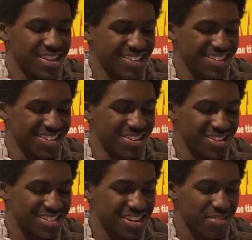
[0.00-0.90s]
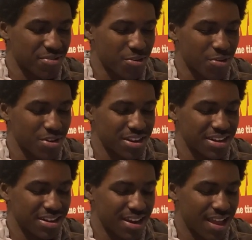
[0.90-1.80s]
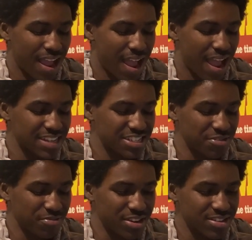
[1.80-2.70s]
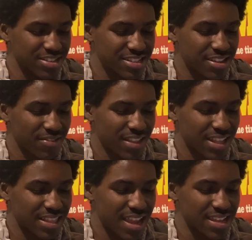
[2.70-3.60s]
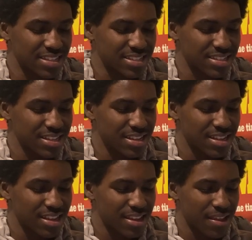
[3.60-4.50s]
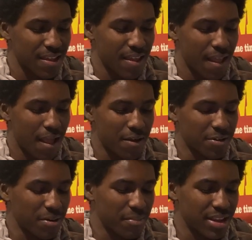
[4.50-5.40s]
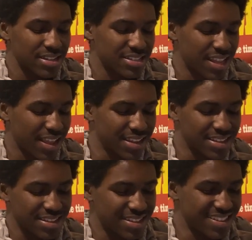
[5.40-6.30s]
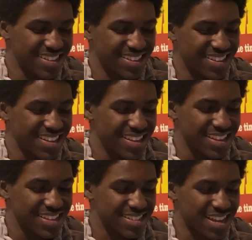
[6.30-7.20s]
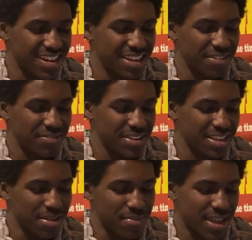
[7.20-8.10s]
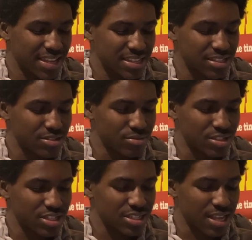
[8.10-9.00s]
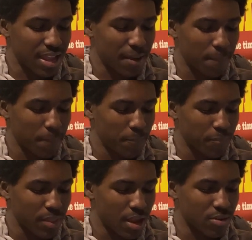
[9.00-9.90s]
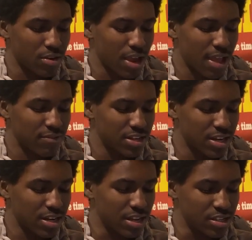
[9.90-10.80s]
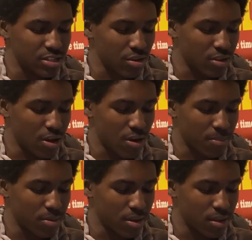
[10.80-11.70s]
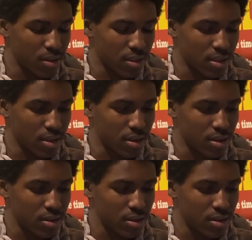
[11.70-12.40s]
you know what I'm saying, recording IG Reels and stuff like that is, I don't know, man. It's like it's kind of iffy to get back into. It's just like, I don't know, I haven't done it in so long, but yeah.